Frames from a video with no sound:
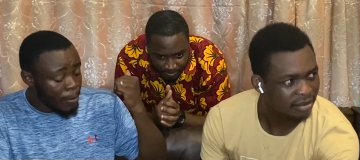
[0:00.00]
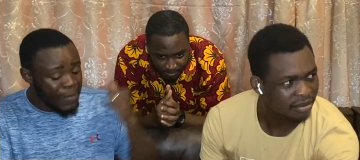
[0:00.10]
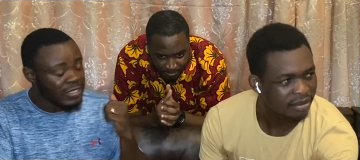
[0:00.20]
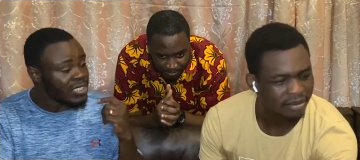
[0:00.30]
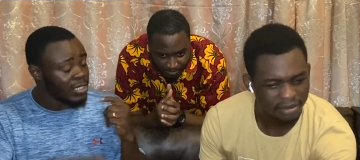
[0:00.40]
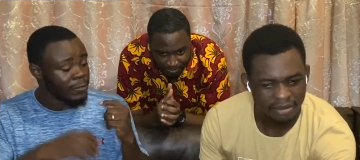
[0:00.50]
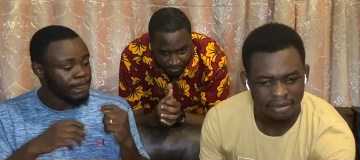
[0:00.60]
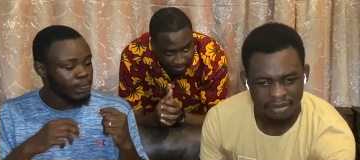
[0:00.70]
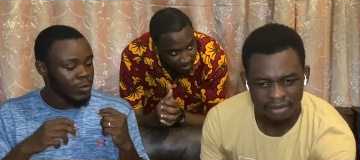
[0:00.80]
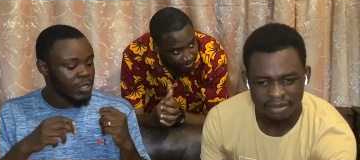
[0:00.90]
Speaker 1: Means
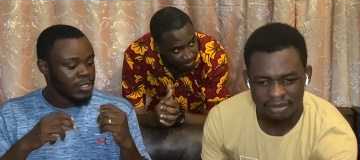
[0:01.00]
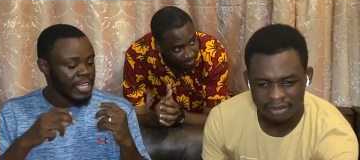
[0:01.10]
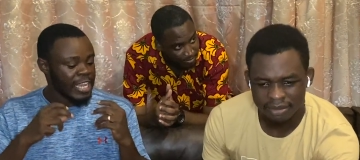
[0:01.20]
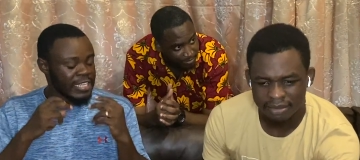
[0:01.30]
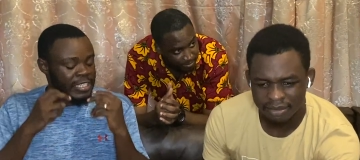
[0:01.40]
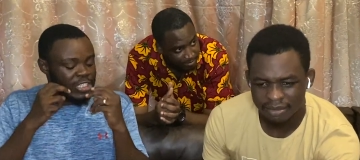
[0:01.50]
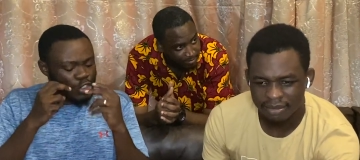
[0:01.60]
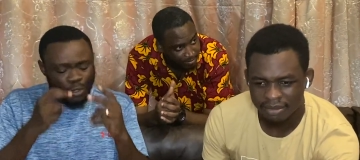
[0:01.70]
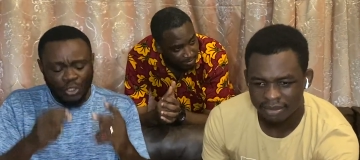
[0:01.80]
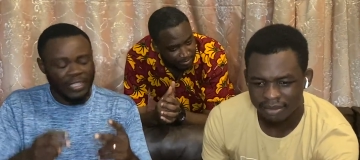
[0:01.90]
in these
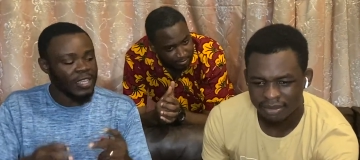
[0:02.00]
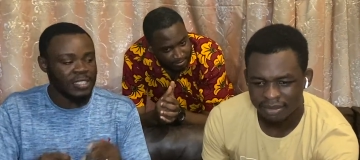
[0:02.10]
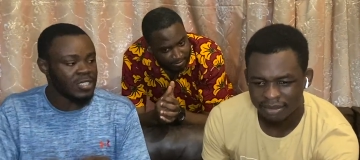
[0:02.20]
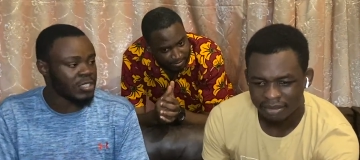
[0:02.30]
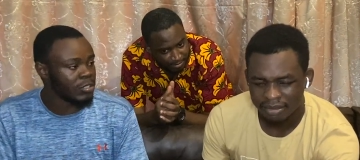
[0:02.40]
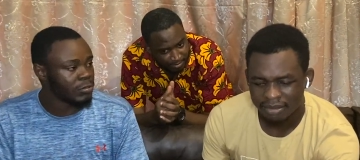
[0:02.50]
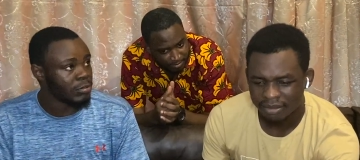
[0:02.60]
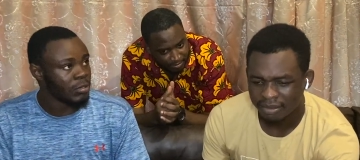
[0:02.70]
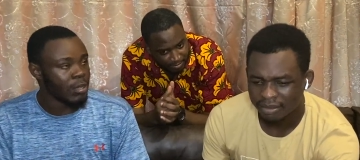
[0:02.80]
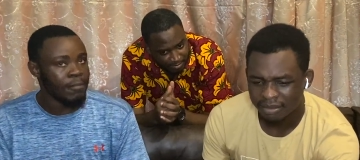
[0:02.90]
two things,
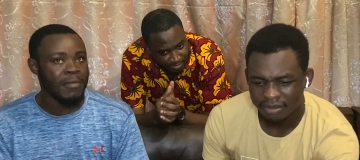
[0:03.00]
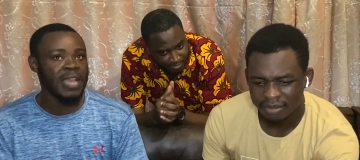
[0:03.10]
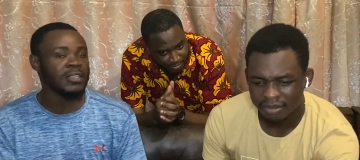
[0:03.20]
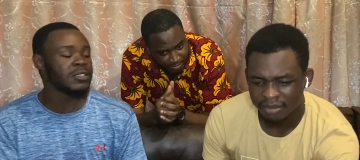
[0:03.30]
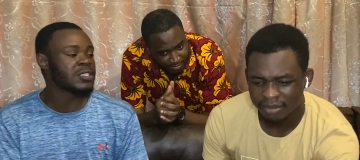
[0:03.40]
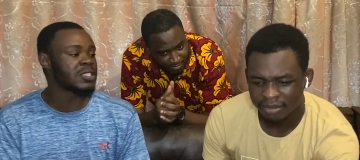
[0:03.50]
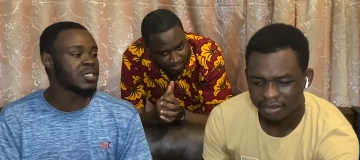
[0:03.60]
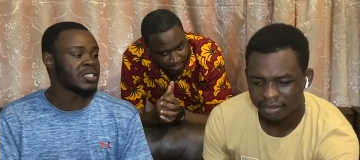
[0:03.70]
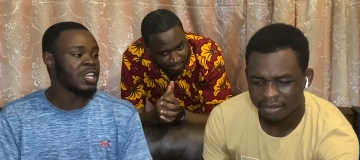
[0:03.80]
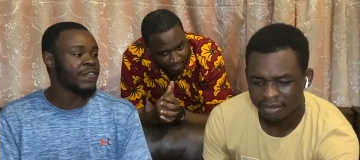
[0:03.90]
mm. men's
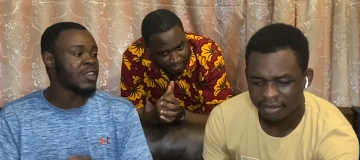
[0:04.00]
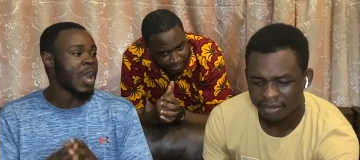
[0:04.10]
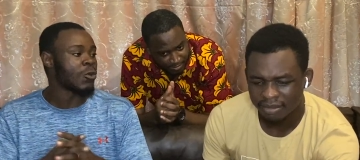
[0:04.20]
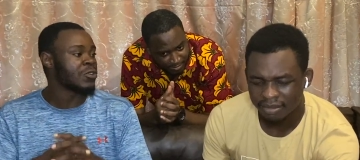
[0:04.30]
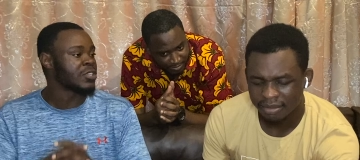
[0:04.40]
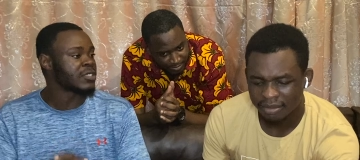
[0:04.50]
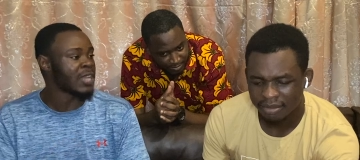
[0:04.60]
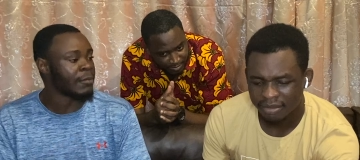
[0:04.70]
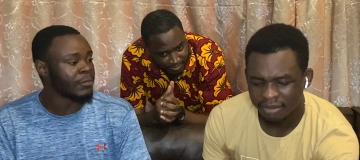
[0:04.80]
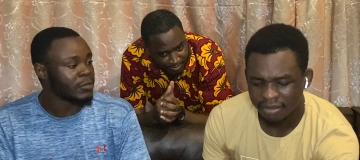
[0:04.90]
is living according to
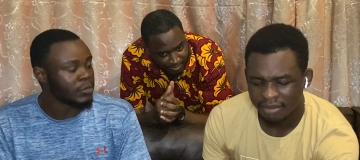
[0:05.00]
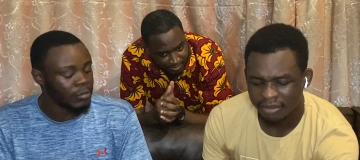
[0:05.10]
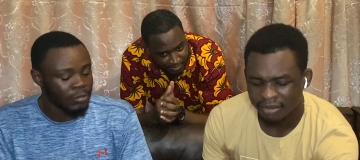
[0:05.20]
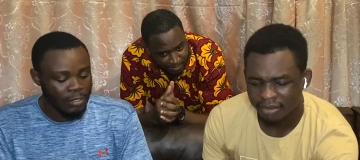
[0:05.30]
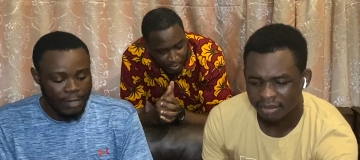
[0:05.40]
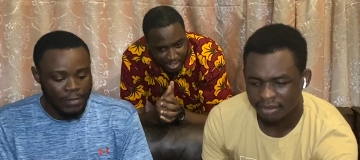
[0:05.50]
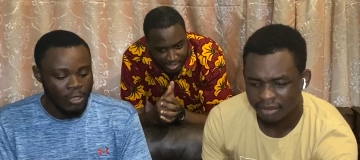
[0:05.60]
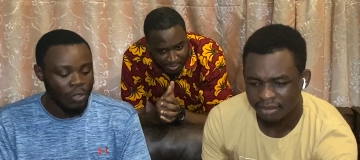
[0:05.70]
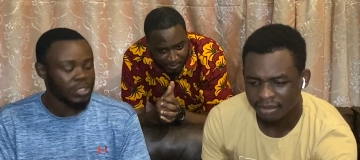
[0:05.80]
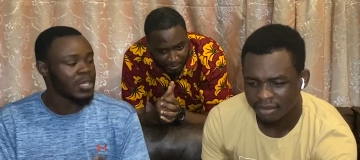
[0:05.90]
time. Right.
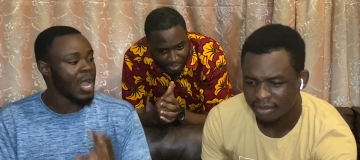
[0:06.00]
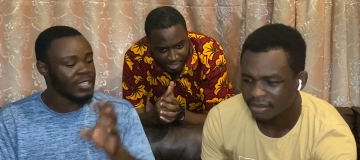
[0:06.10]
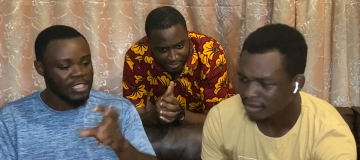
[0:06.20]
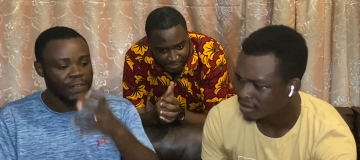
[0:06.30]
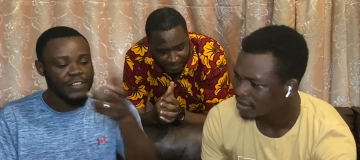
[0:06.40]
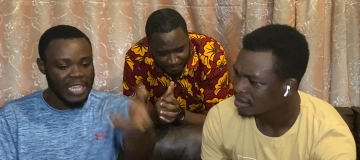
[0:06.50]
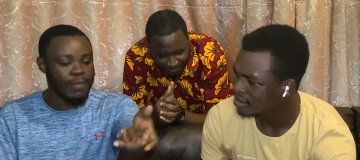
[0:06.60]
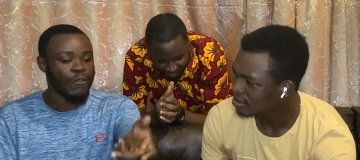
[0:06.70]
Because God gives time